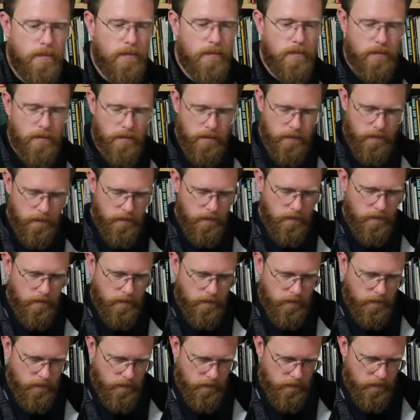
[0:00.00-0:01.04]

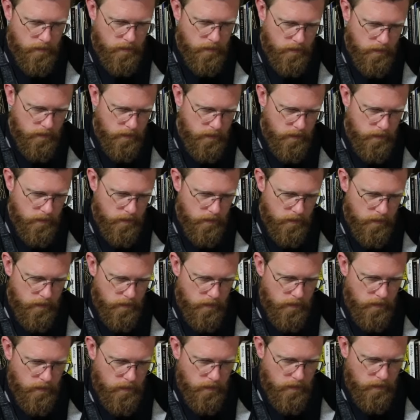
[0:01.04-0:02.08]

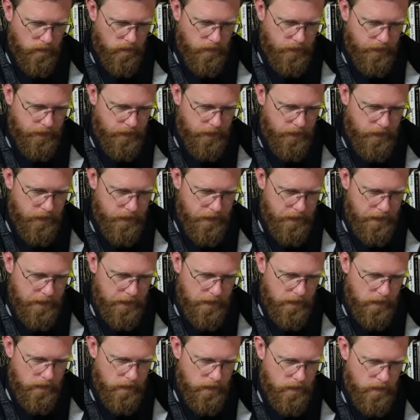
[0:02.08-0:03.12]

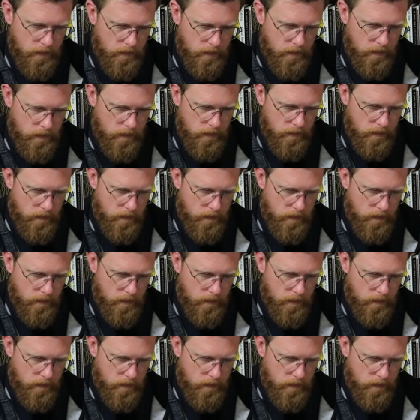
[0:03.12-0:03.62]
The person shown says nothing.